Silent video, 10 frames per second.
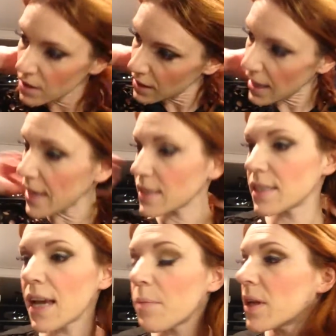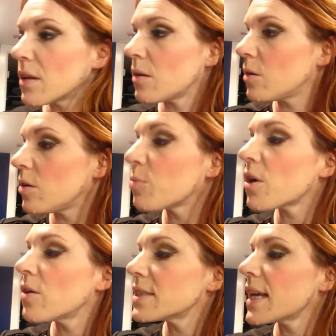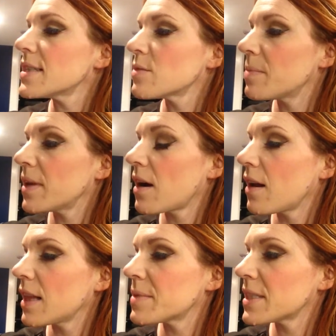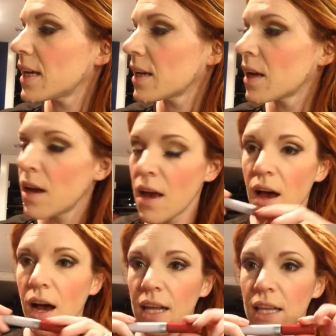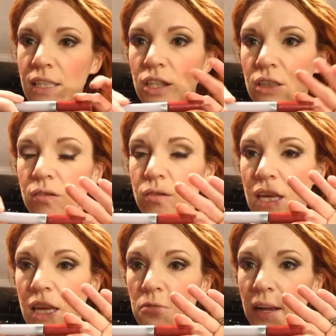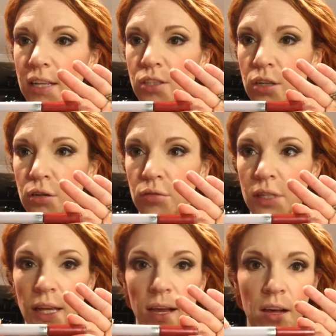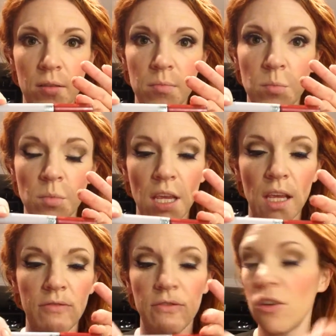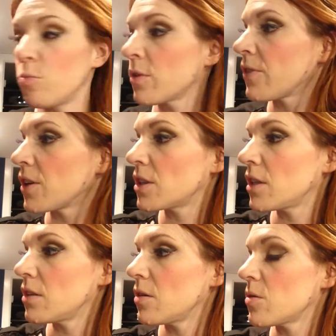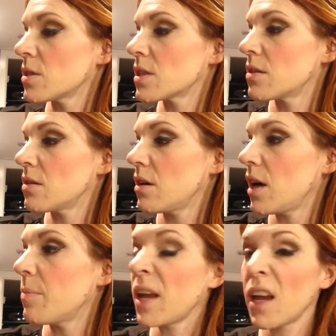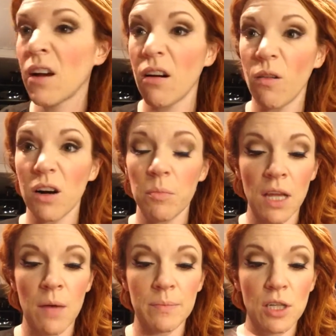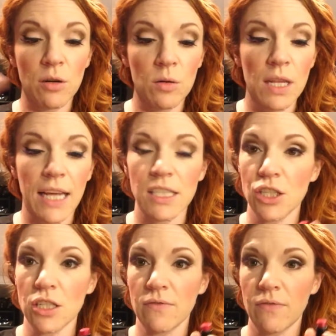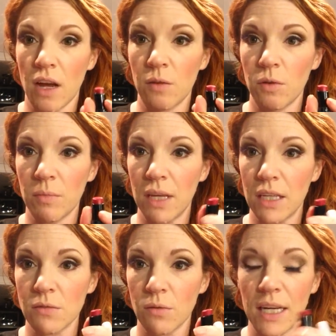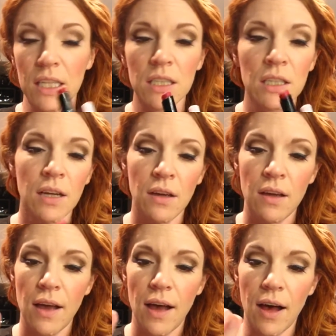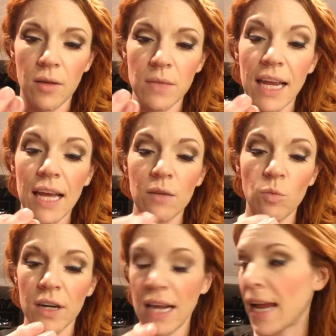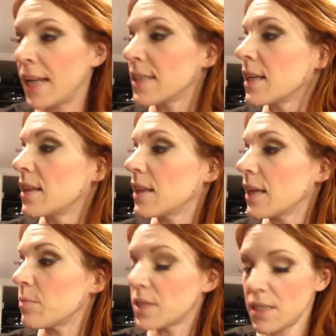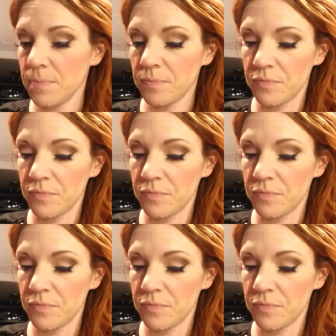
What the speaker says: Last step in the whole process would be our lipstick. I like to use a red tone. If you prefer to use a pink or a plum tone, that's just fine with me as well. Again, we're enhancing the lips.